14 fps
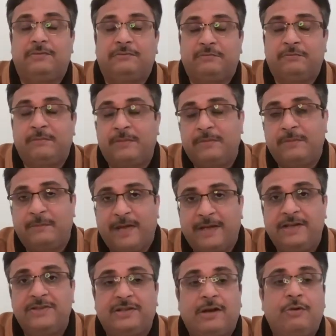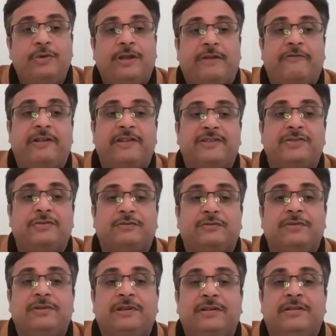managed how it affects you.
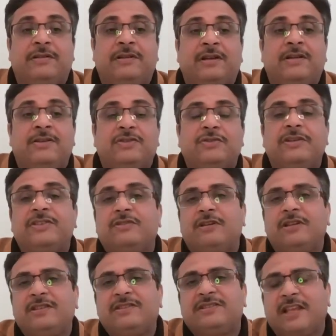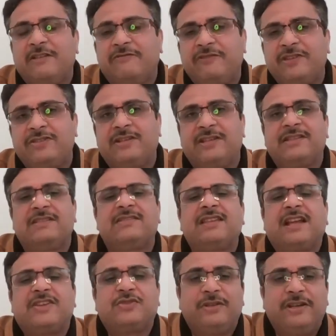So it's not a selfishness, it's
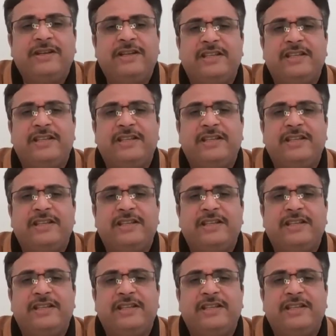actually a